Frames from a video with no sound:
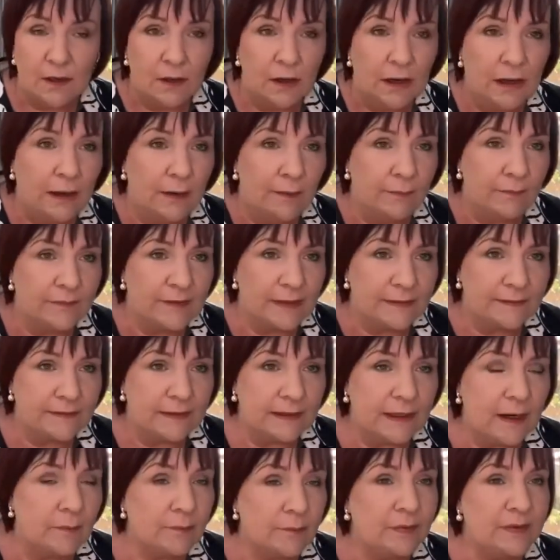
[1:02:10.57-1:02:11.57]
that the
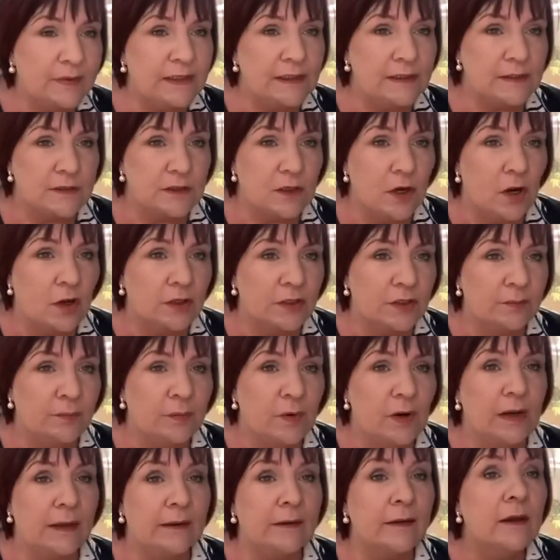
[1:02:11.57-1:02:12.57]
company is
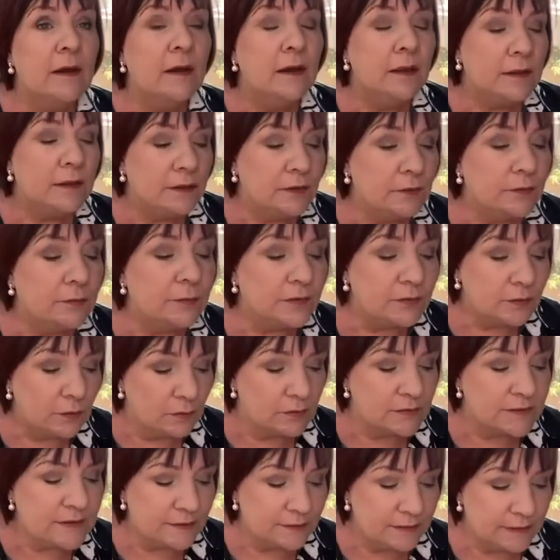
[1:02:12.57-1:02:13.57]
occupying, you would
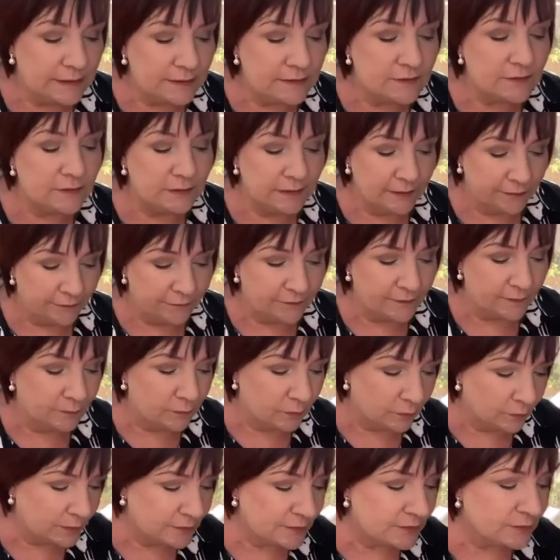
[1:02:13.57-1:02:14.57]
also need to lift the
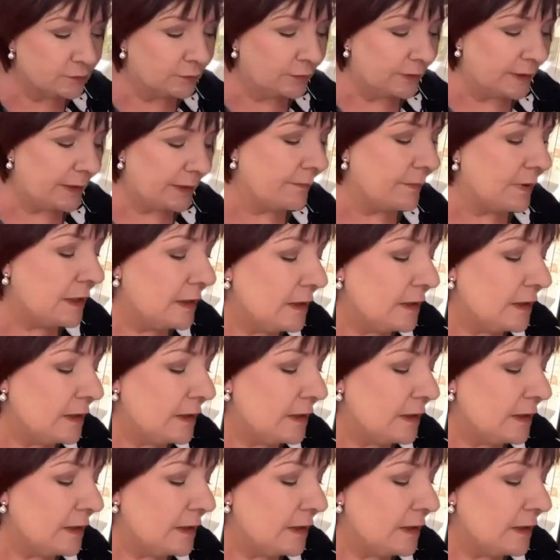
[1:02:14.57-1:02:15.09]
moratorium.